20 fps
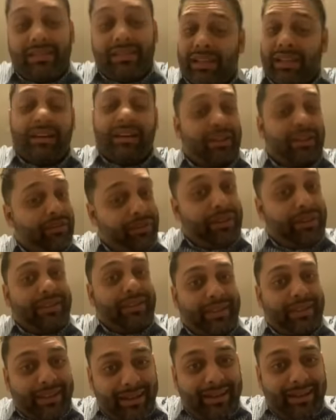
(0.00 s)
a lot different
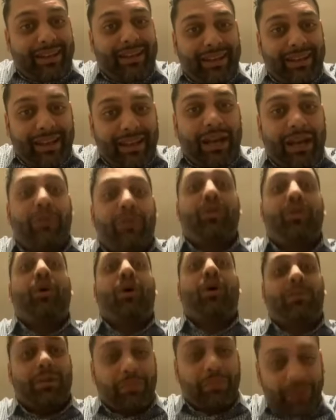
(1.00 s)
than how
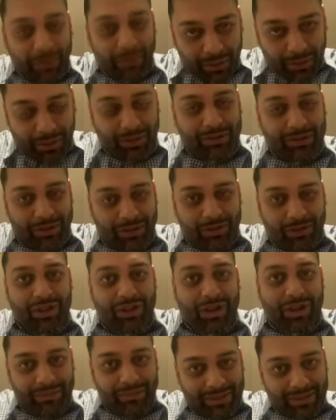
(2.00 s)
normal people lose their
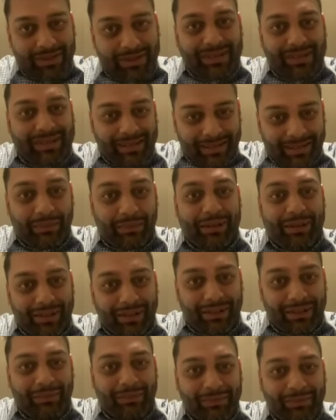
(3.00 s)
jobs. Let me
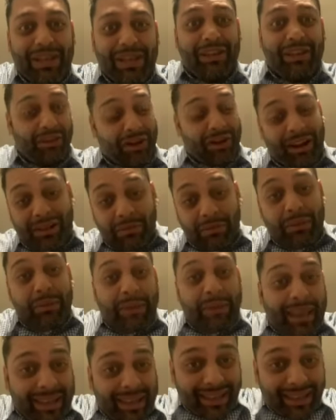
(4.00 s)
tell you, they're not going to be
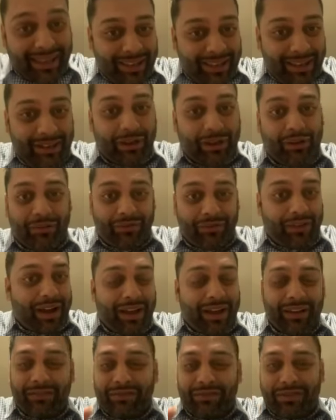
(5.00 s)
making
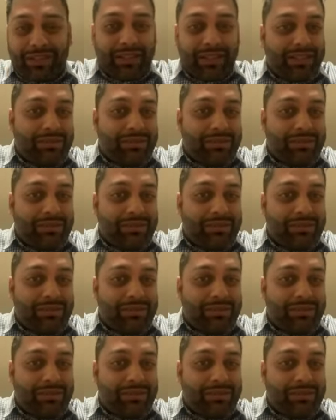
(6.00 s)
$5-6